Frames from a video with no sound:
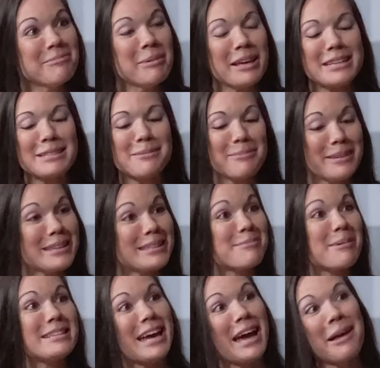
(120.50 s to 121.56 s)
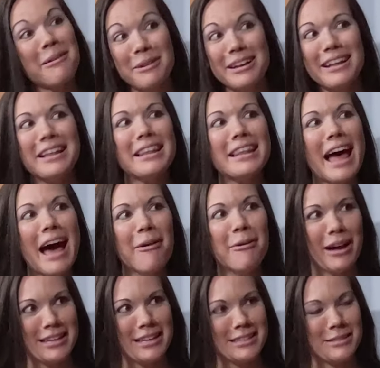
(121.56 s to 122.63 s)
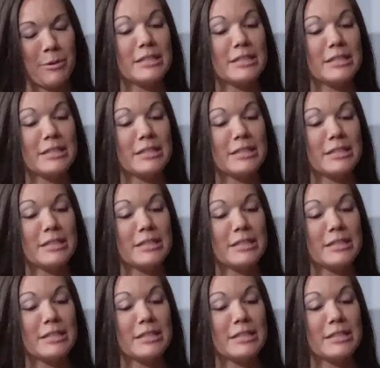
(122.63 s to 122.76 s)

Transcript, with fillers: Because my dad wouldn't allow us.